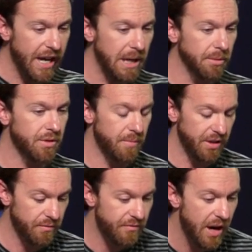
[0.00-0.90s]
able to
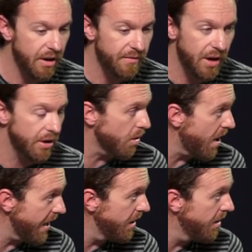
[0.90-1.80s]
be very, very
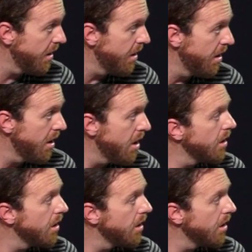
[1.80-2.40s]
quiet. Mm-hmm.